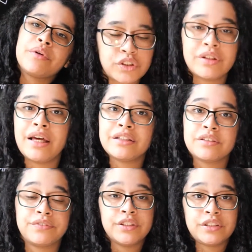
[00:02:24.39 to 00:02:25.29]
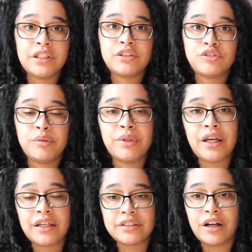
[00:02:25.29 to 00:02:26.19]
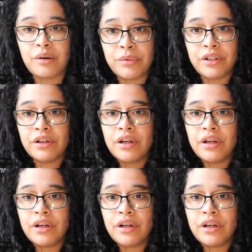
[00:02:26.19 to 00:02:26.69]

So that is the first thing streaming has taught me.